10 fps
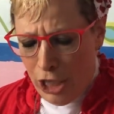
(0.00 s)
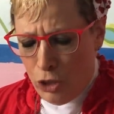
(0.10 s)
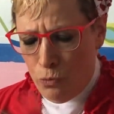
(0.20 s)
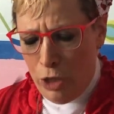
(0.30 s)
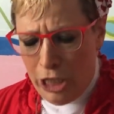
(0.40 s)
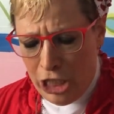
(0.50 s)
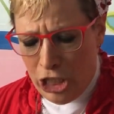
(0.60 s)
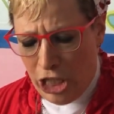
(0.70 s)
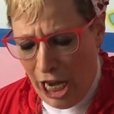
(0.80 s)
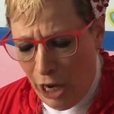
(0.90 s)
It's really
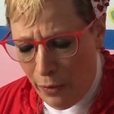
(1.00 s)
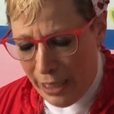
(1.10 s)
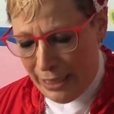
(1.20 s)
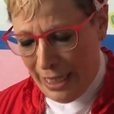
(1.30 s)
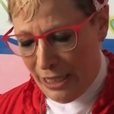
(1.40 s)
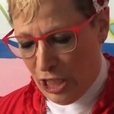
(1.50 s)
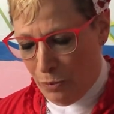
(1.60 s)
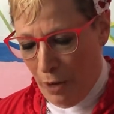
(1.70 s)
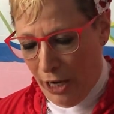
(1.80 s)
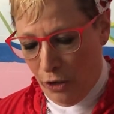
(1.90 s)
scary, said the
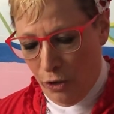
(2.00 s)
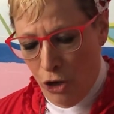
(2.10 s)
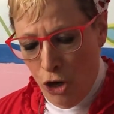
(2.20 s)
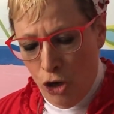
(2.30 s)
spider.